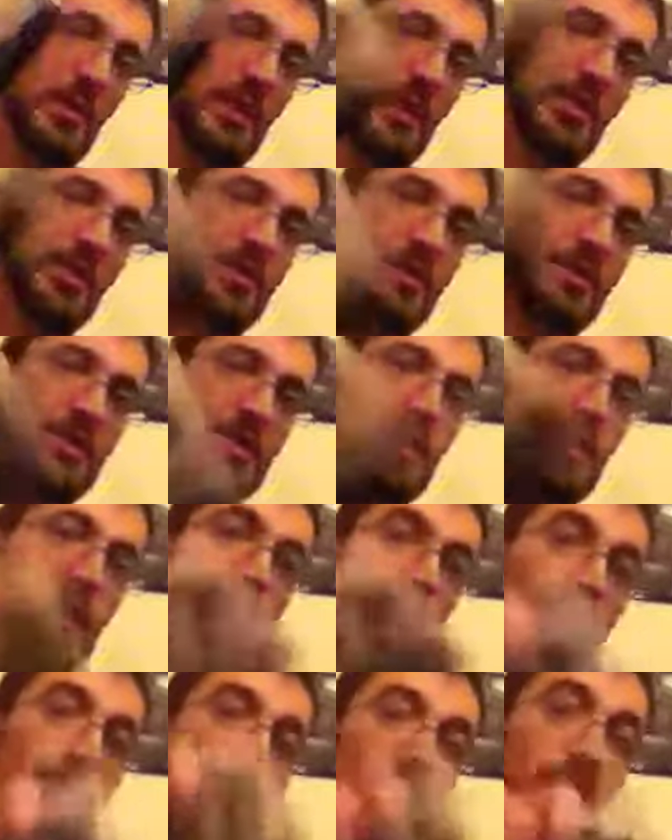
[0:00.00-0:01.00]
But I'll just
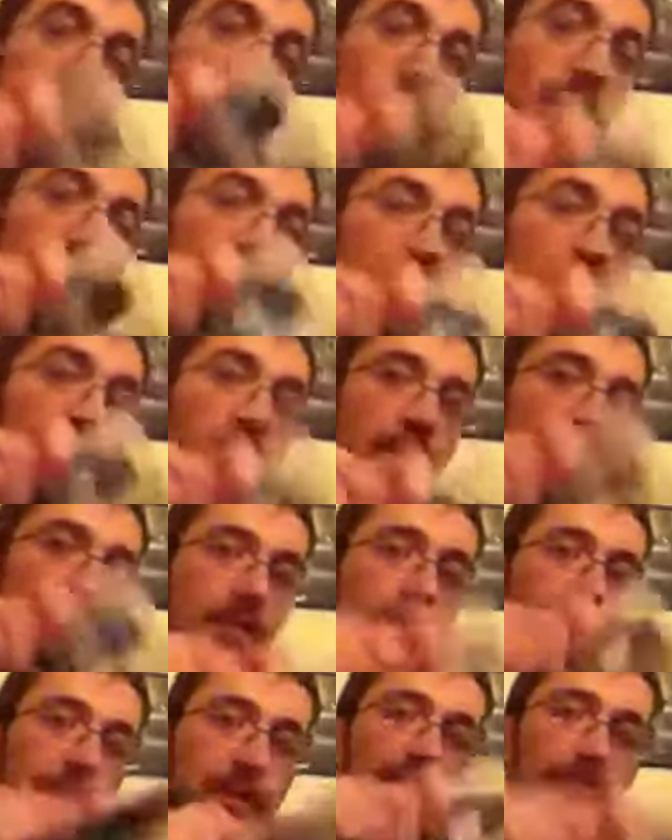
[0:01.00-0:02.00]
shake it for a
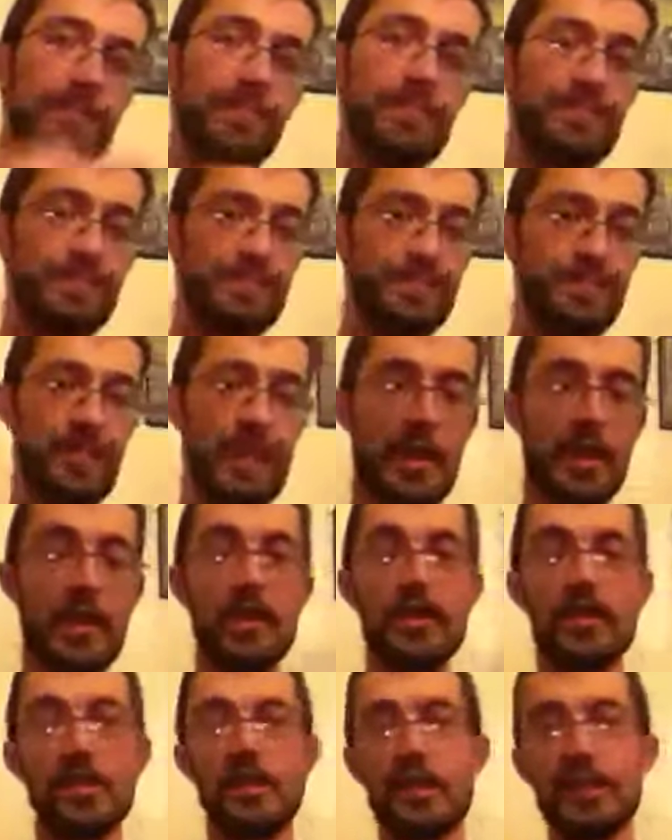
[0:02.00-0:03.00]
little bit.
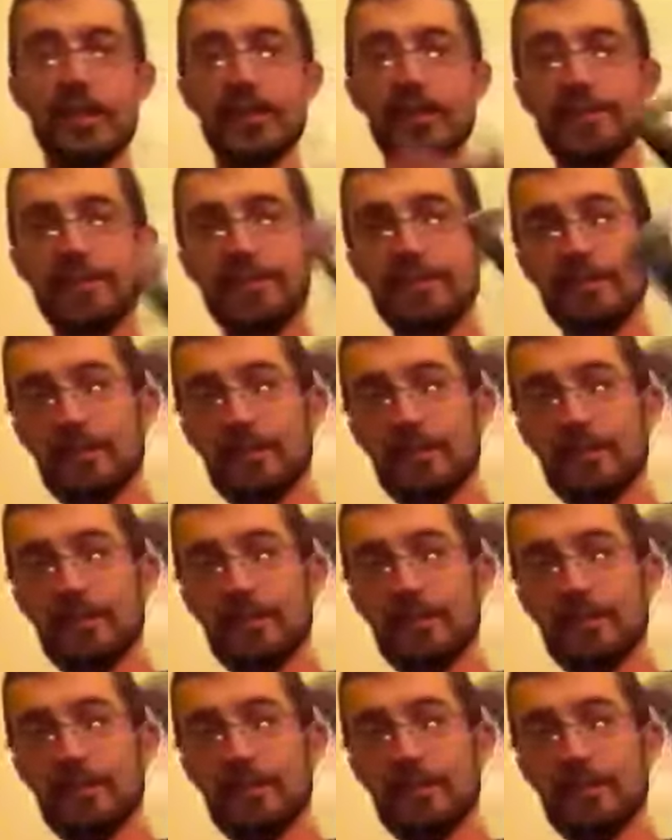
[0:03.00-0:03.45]
Turn it.